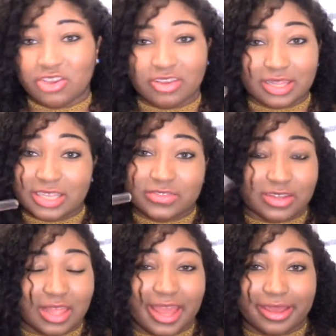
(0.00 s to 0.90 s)
can get these for
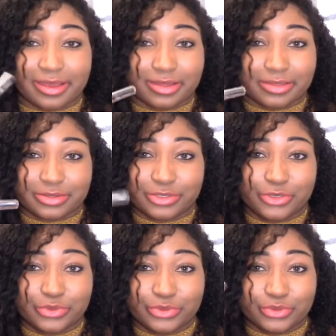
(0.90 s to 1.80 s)
like
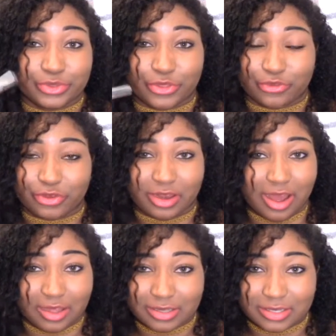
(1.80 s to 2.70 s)
two to three
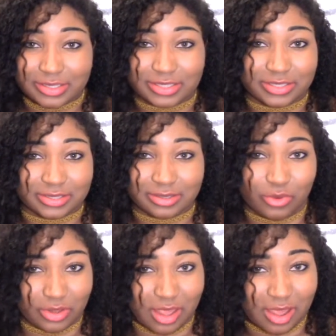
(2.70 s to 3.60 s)
dollars
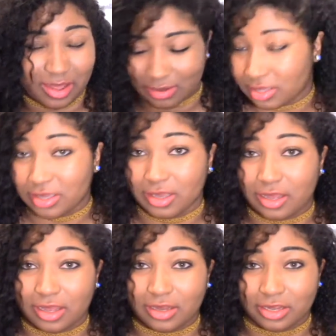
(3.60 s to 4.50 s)
online.
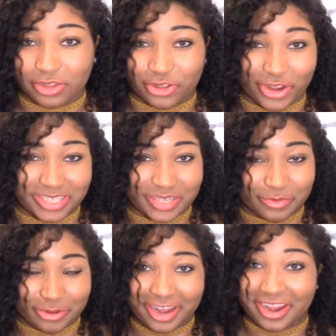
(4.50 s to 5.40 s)
Another great
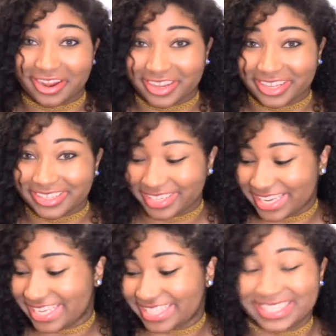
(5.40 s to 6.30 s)
temporary hair color
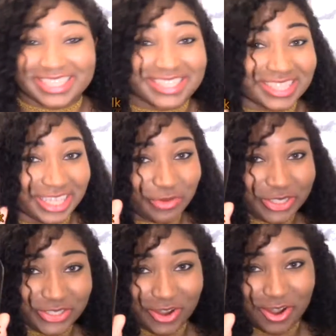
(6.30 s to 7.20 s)
is this Liquid
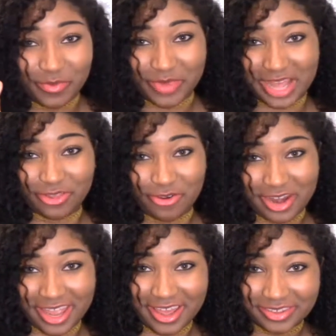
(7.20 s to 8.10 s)
Chalk by
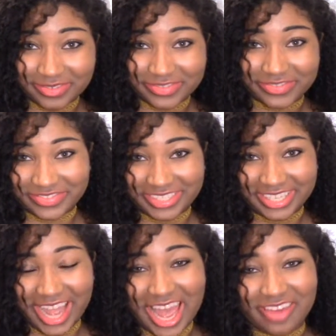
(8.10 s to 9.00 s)
L'Oreal.
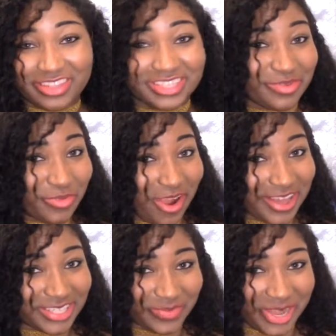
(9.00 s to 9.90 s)
I have this in
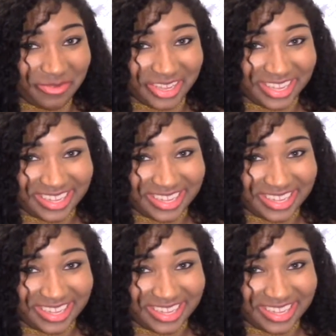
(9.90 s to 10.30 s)
bronze, baby.